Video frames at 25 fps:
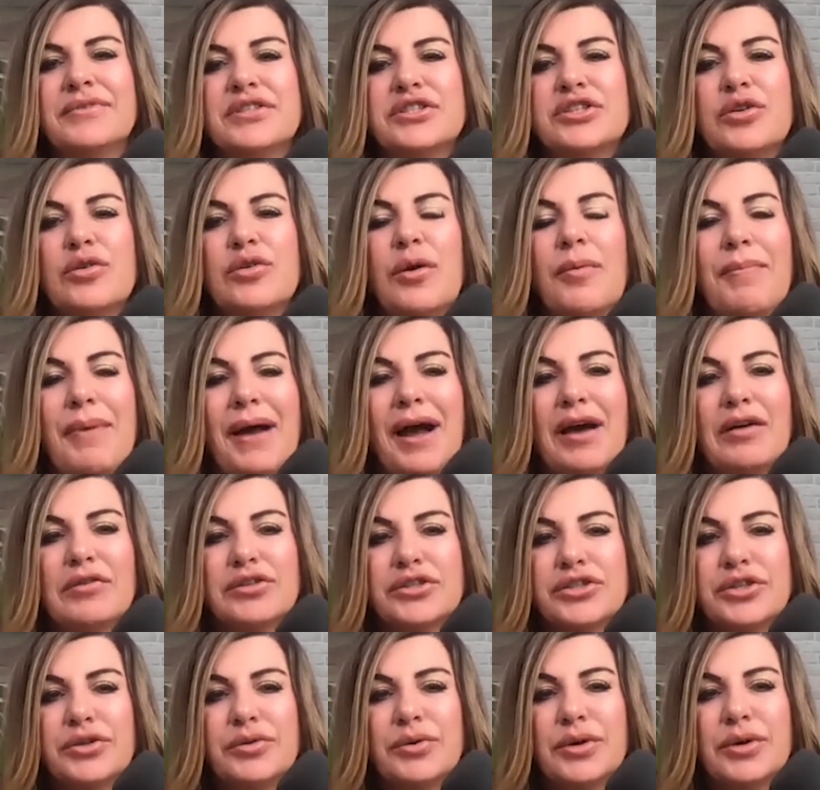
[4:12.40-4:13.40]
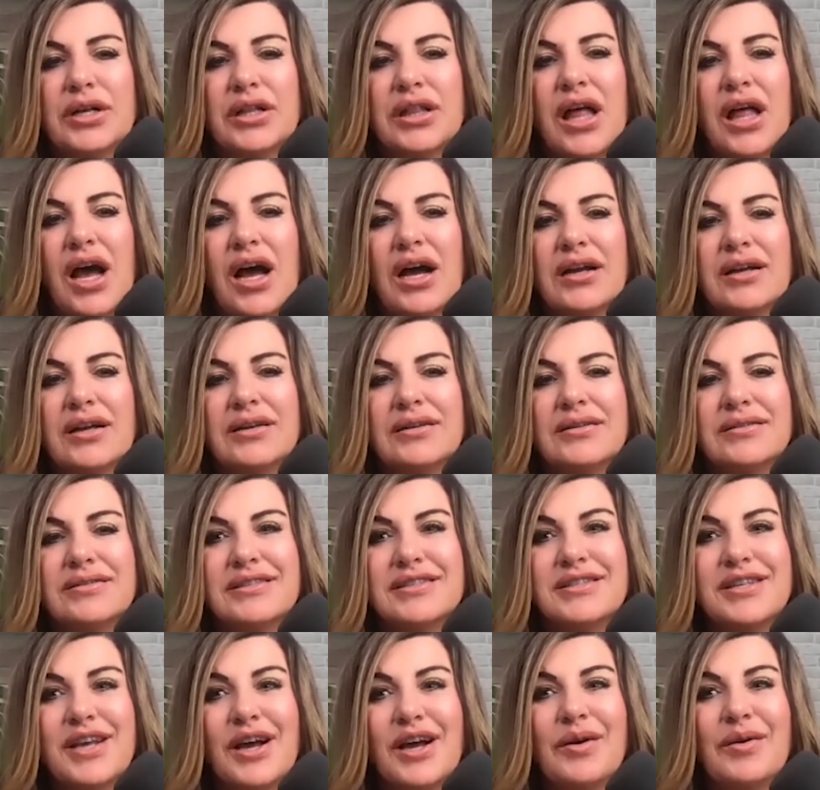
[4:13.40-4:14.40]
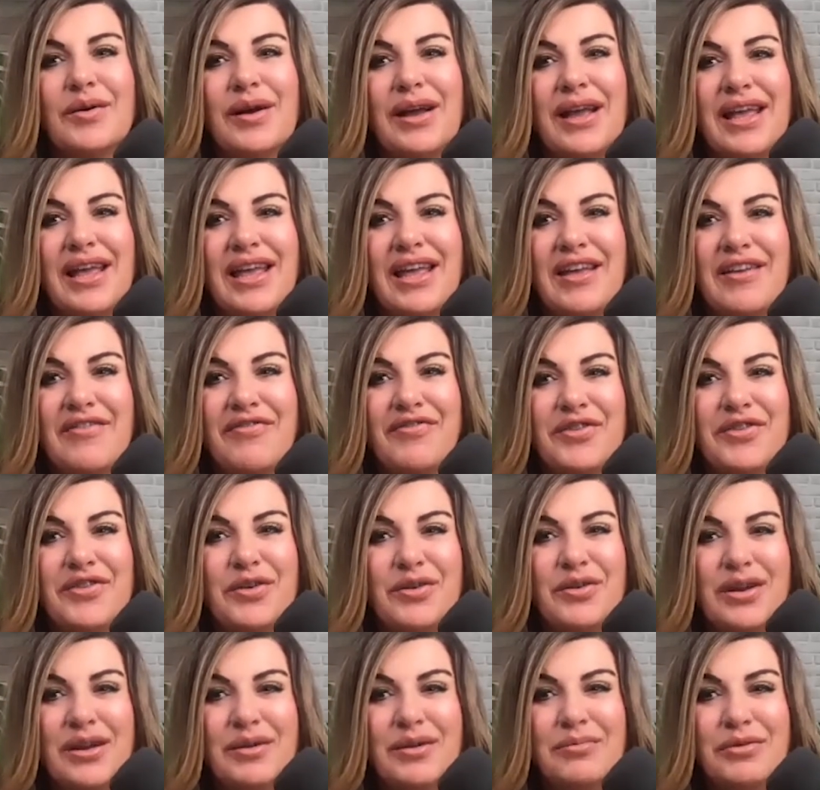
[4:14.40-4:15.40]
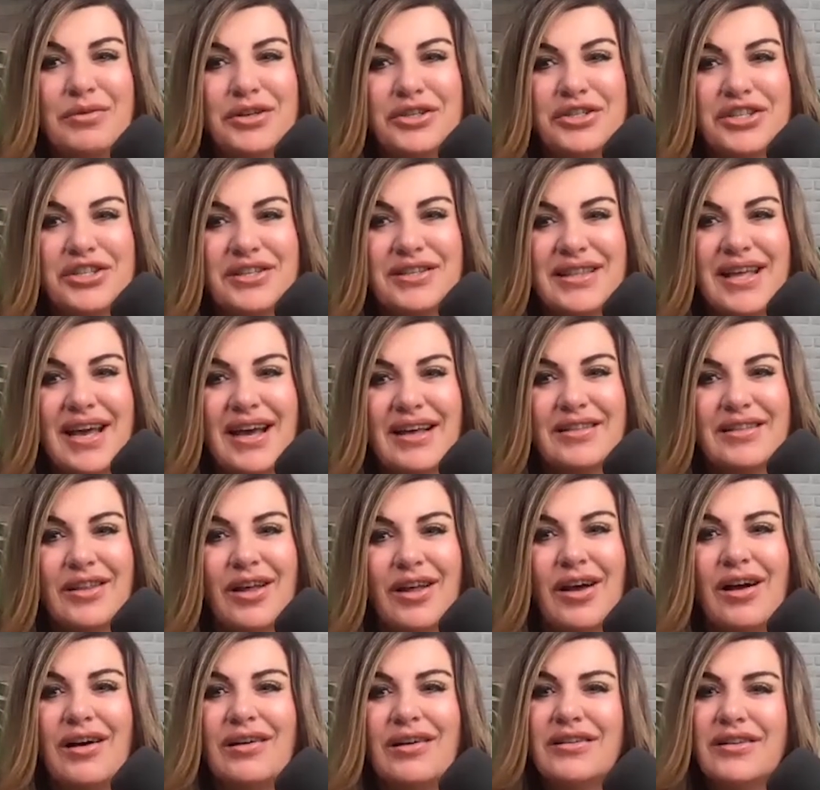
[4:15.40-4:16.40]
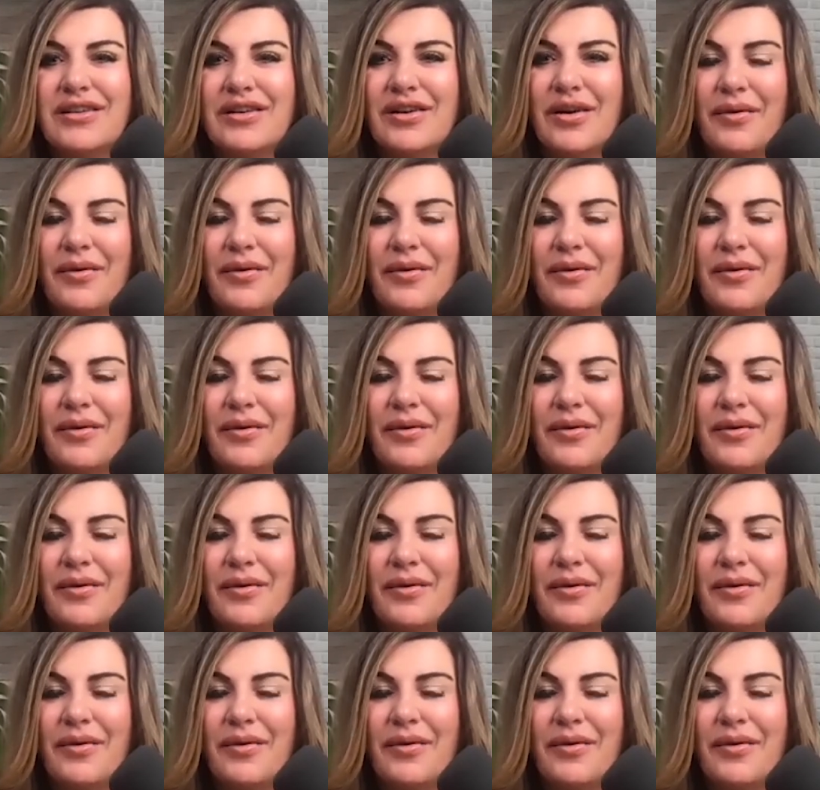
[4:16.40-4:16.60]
to about two o'clock. So if you can push it that long,